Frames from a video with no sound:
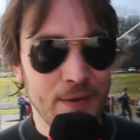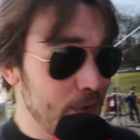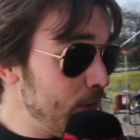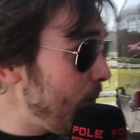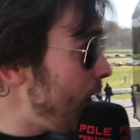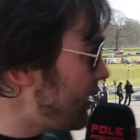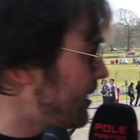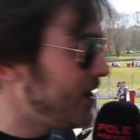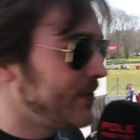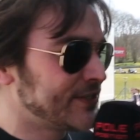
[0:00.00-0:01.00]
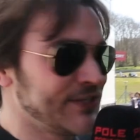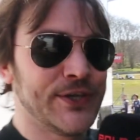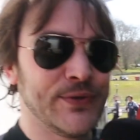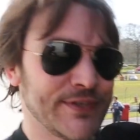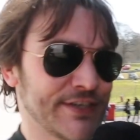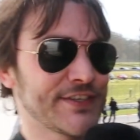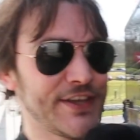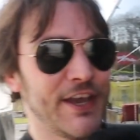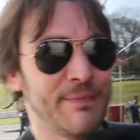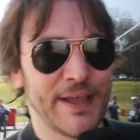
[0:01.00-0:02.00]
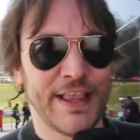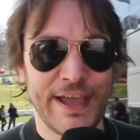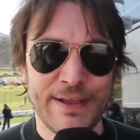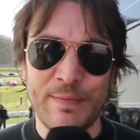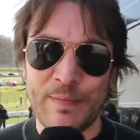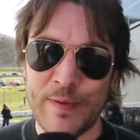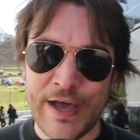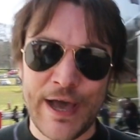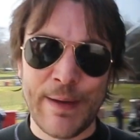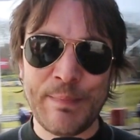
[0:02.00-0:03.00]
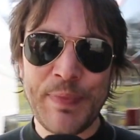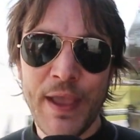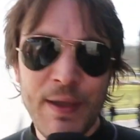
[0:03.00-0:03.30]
And we were going to disturb Alain, um,